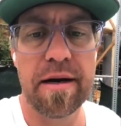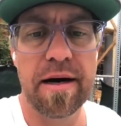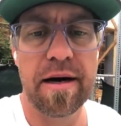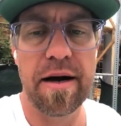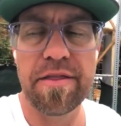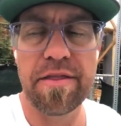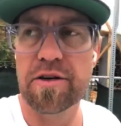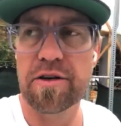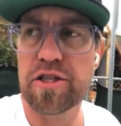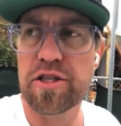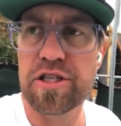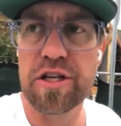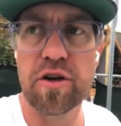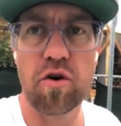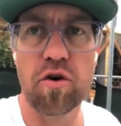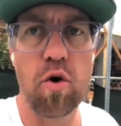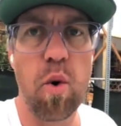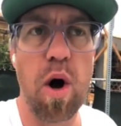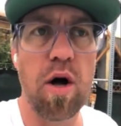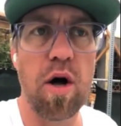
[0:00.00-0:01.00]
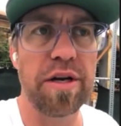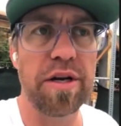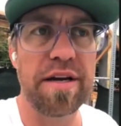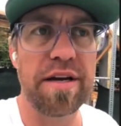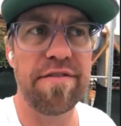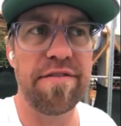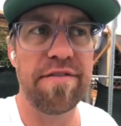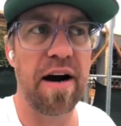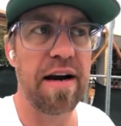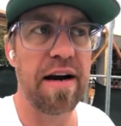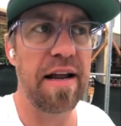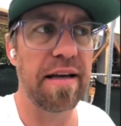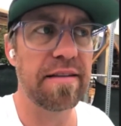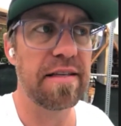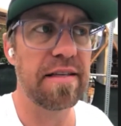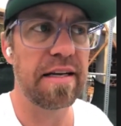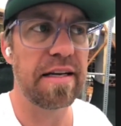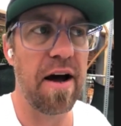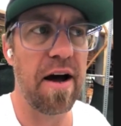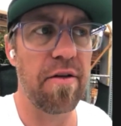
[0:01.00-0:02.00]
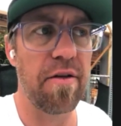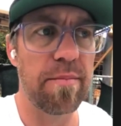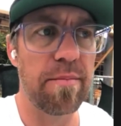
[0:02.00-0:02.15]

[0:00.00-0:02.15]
there's still quality financing out in the